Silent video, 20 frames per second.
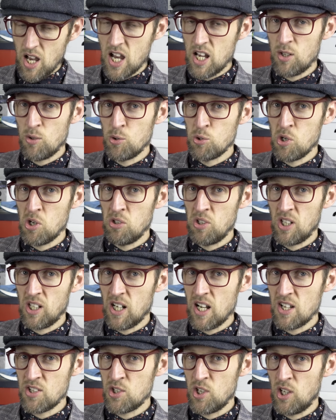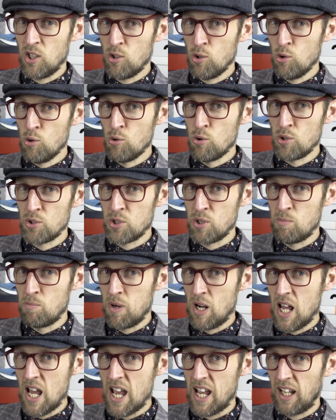and also the classic Court
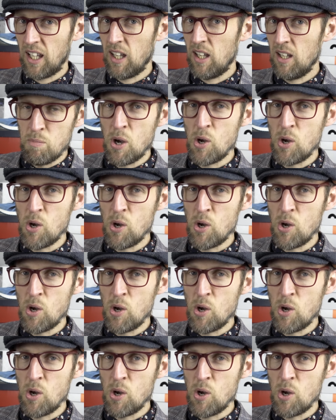Black,